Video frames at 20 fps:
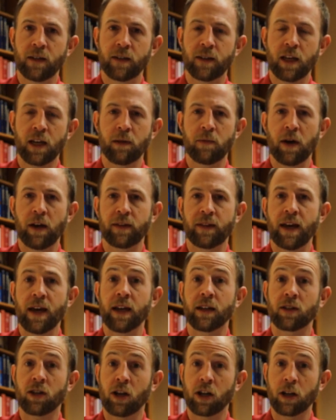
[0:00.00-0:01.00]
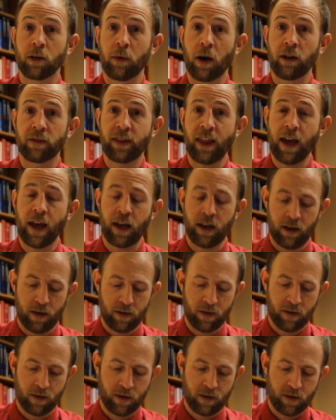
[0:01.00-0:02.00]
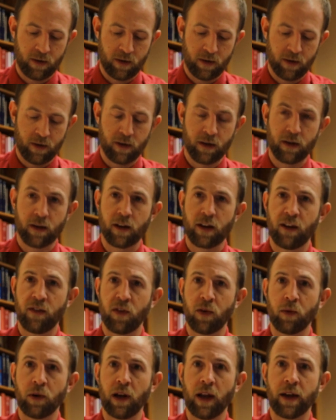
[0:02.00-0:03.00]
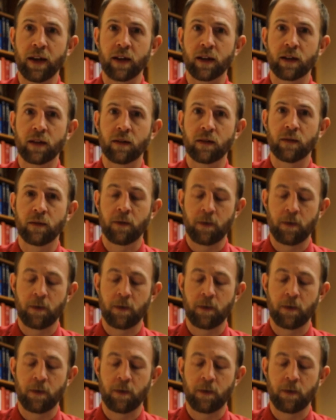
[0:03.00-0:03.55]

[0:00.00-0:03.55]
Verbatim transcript: Think about that. Talk about that, if you would like.